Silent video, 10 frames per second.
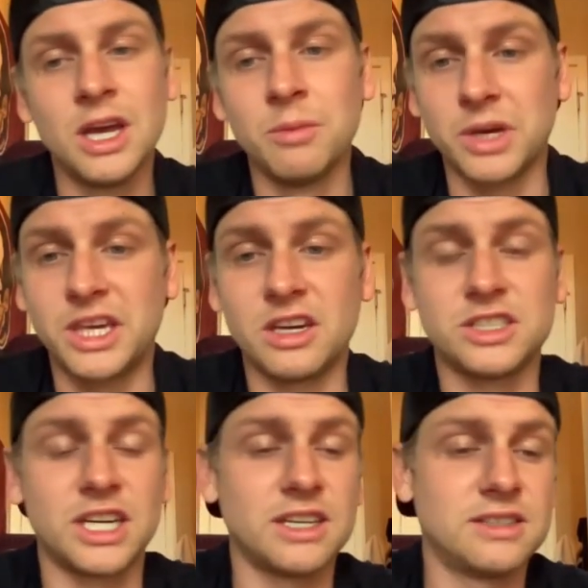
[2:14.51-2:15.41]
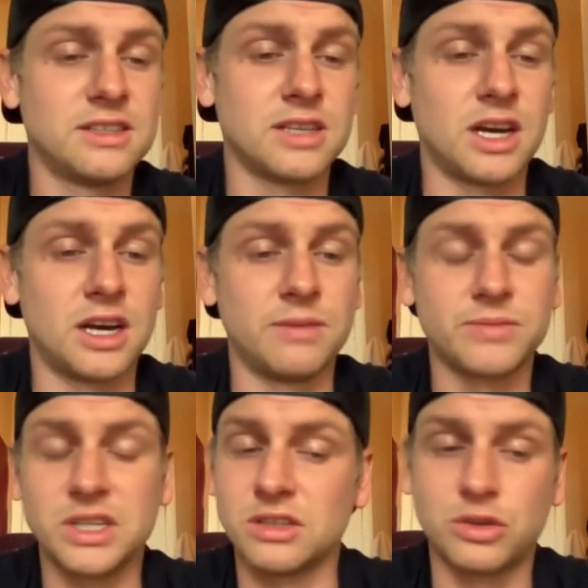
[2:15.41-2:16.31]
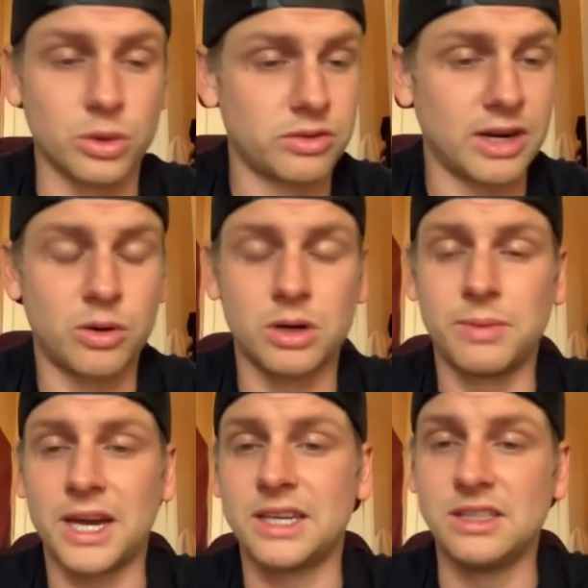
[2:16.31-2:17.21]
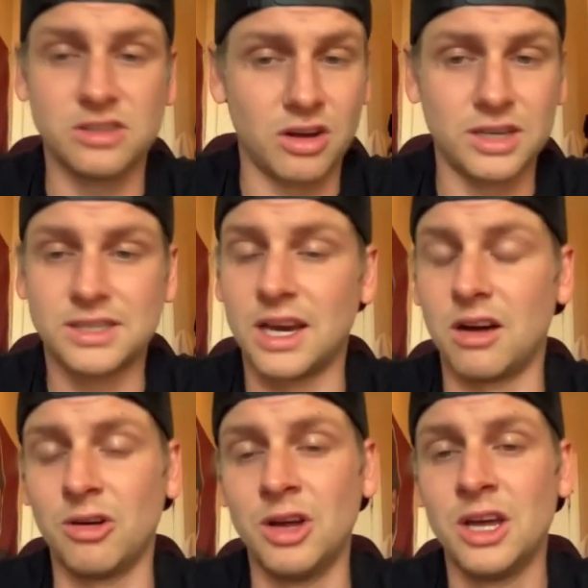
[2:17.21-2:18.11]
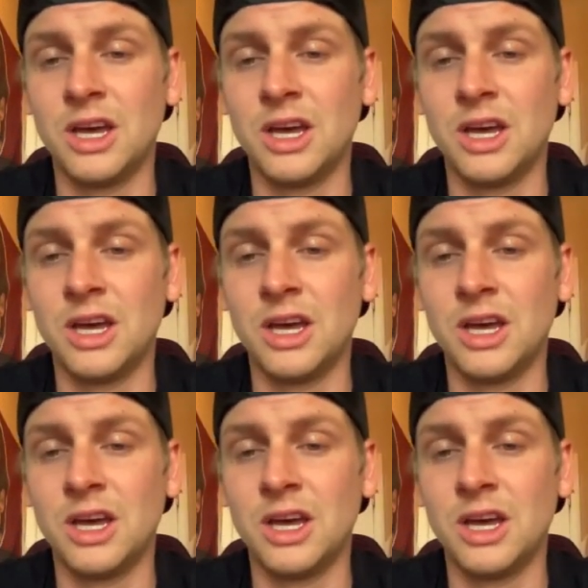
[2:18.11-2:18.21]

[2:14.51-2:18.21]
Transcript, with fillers: But Keon Jenkins, is uh, he's a dual-threat quarterback. He's solid as hell.